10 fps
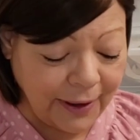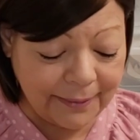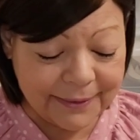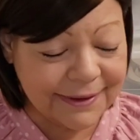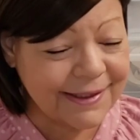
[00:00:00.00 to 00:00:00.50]

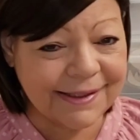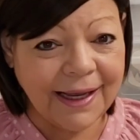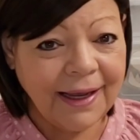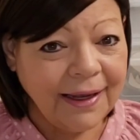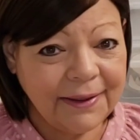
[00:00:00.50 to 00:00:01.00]
I'm just,
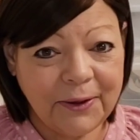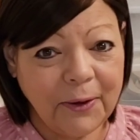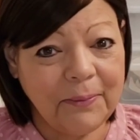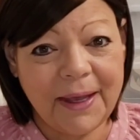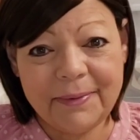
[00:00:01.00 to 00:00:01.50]
you
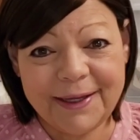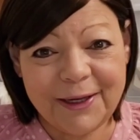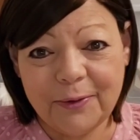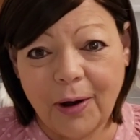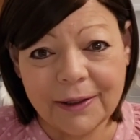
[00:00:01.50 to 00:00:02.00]
know, maybe
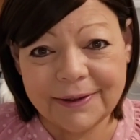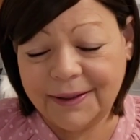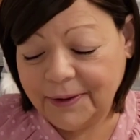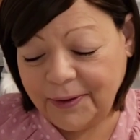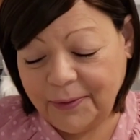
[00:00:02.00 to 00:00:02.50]
you all,
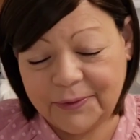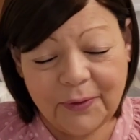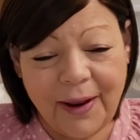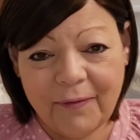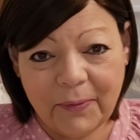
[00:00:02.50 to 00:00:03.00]
you know,
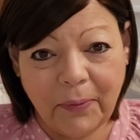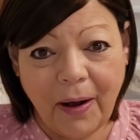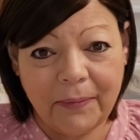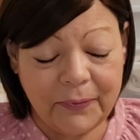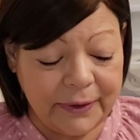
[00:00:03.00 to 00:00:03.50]
don't have a
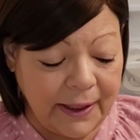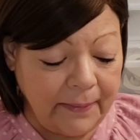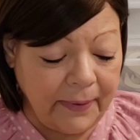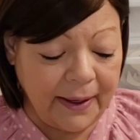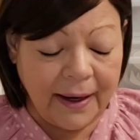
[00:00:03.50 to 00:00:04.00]
problem with
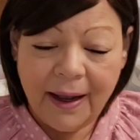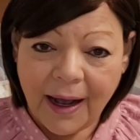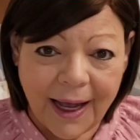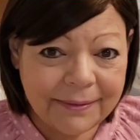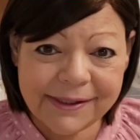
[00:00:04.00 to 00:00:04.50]
it, but
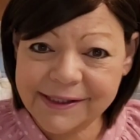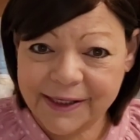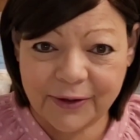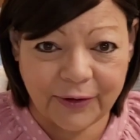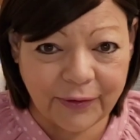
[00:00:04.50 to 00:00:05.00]
I'm just
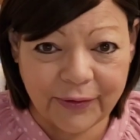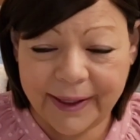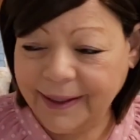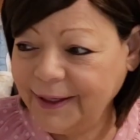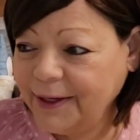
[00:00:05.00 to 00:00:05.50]
in a
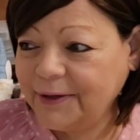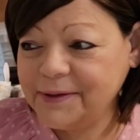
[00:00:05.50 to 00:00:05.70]
hurry, you know.